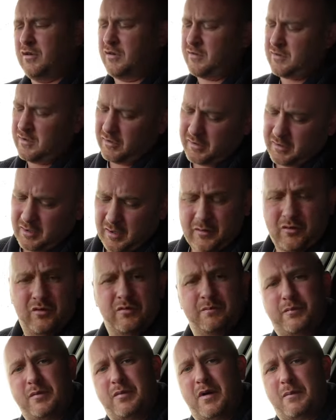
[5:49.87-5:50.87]
oh God, I've got to go
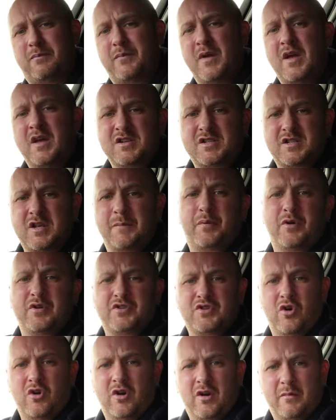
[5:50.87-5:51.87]
and put my
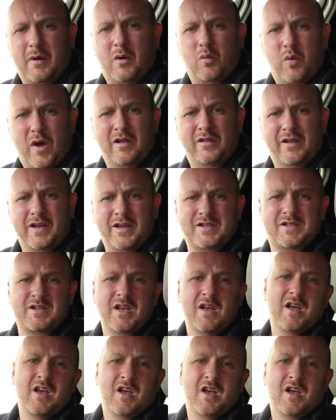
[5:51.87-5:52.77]
slippers on or my wellies,